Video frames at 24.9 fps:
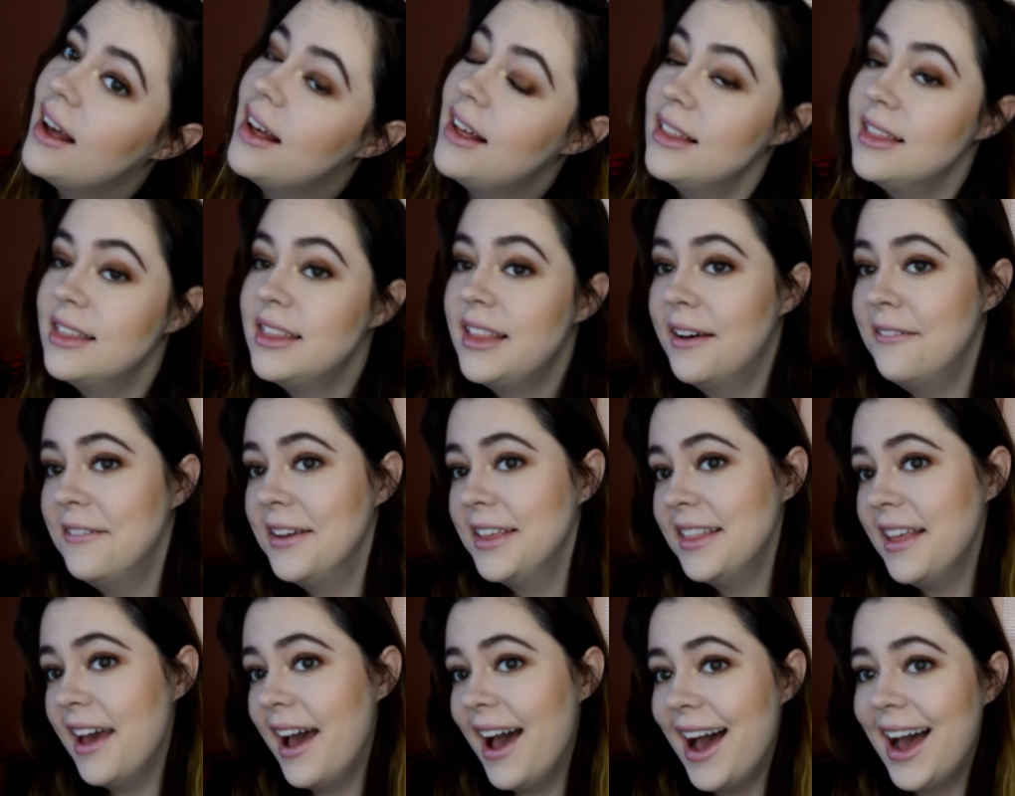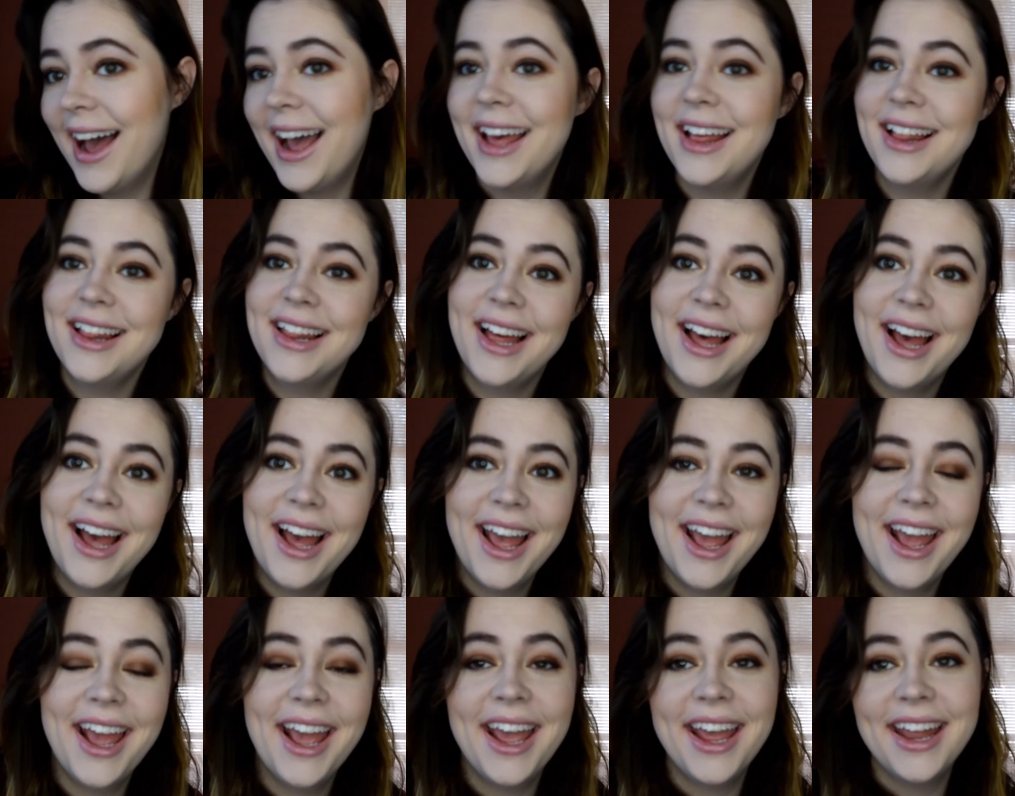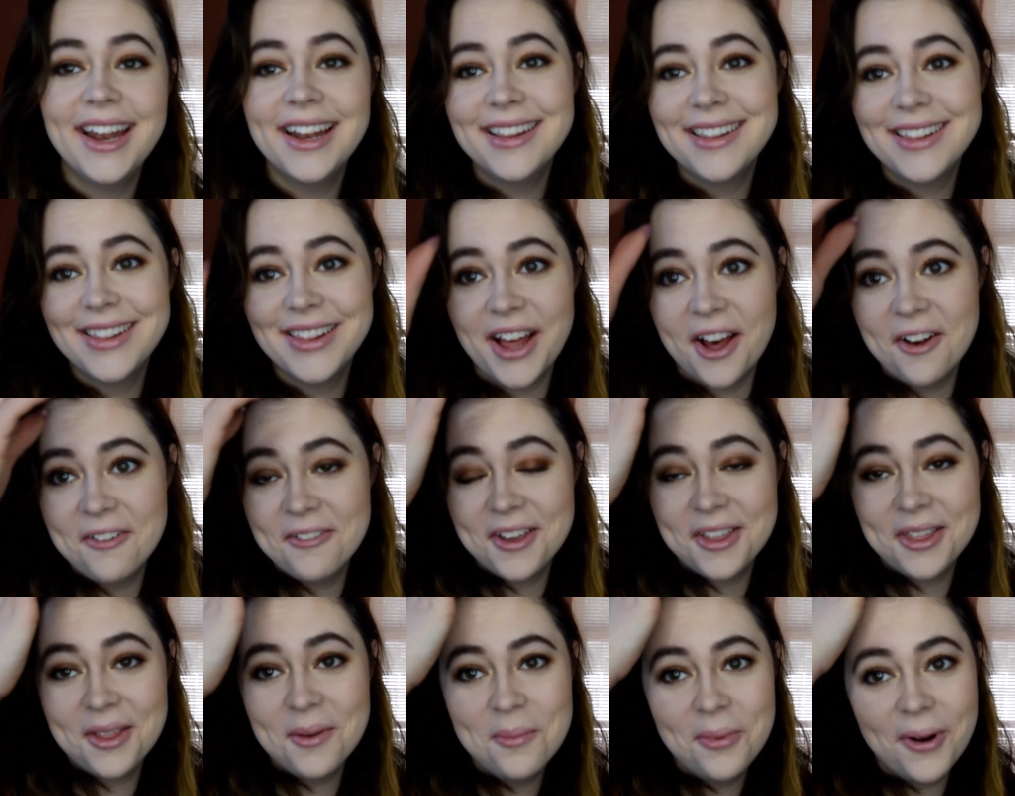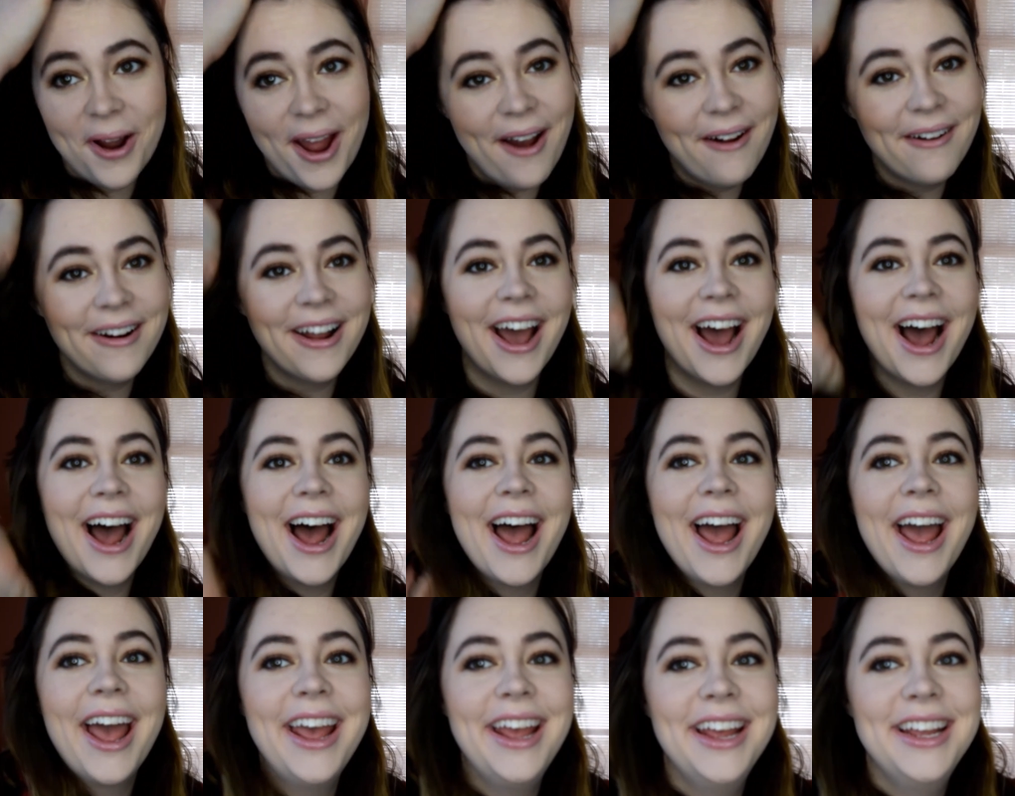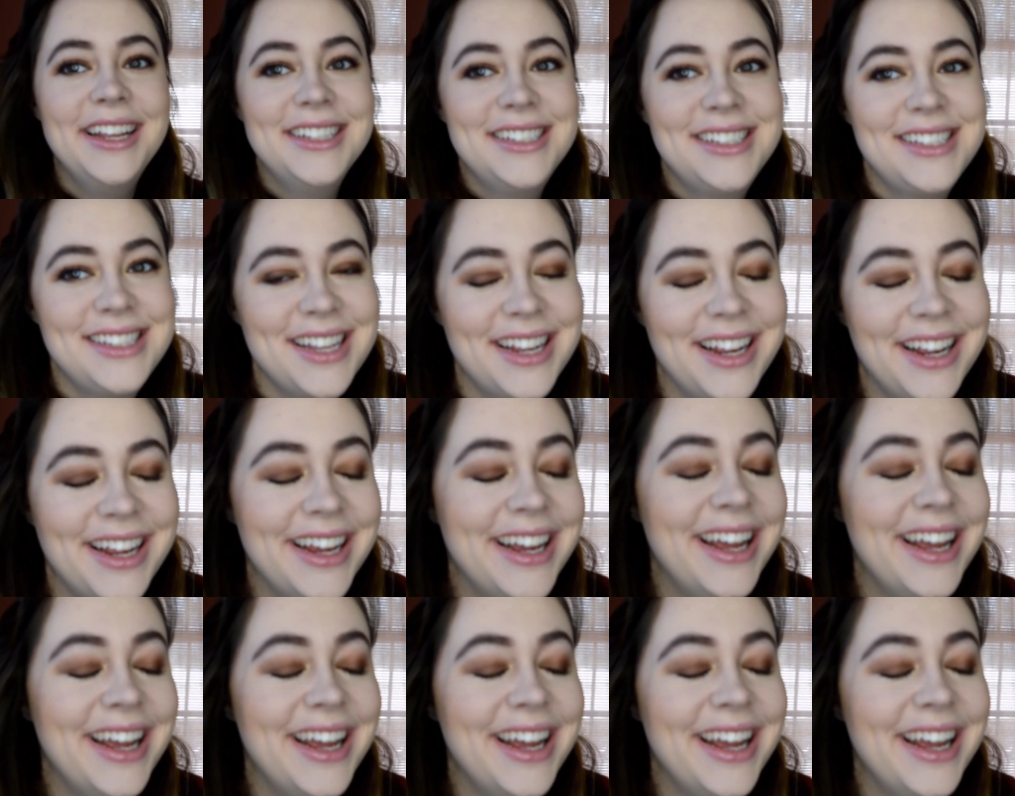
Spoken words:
Loving the highlight, loving the brown eyes.